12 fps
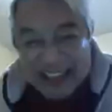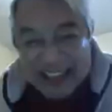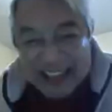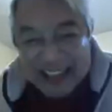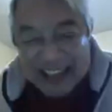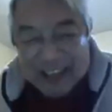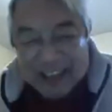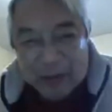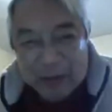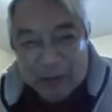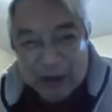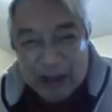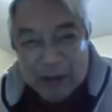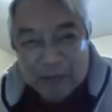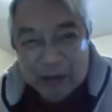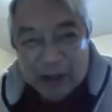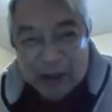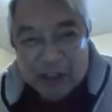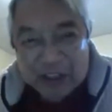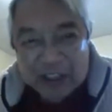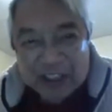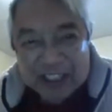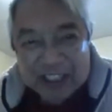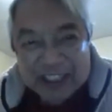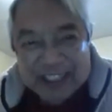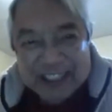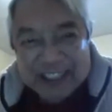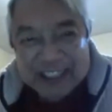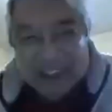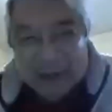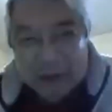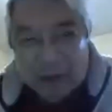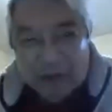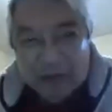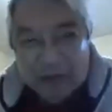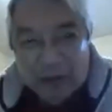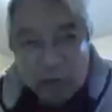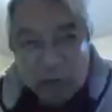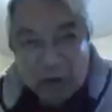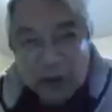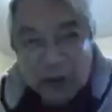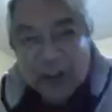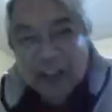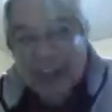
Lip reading: it's been my pleasure to work